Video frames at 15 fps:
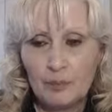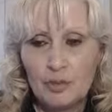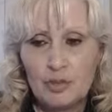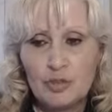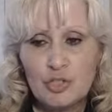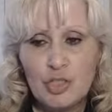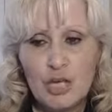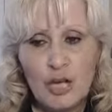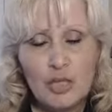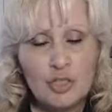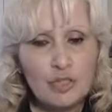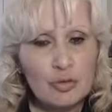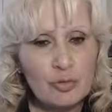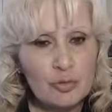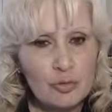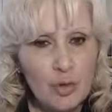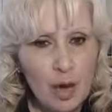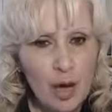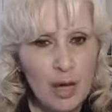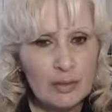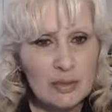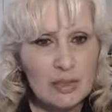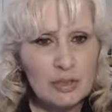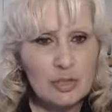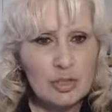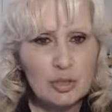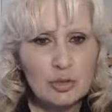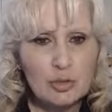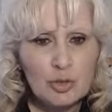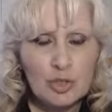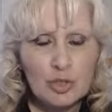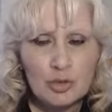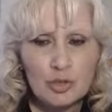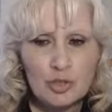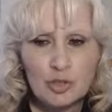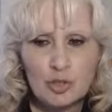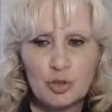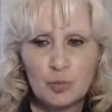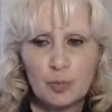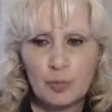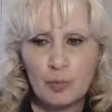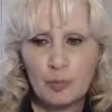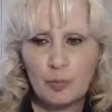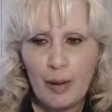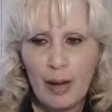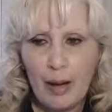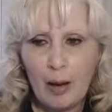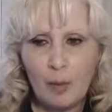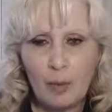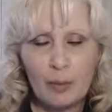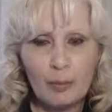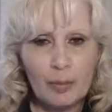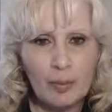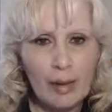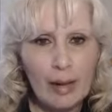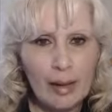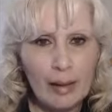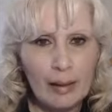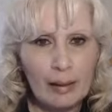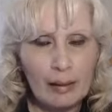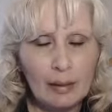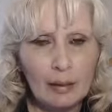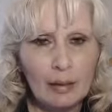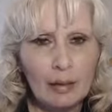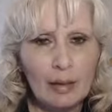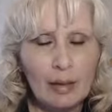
to change your thoughts and use your superpower brain.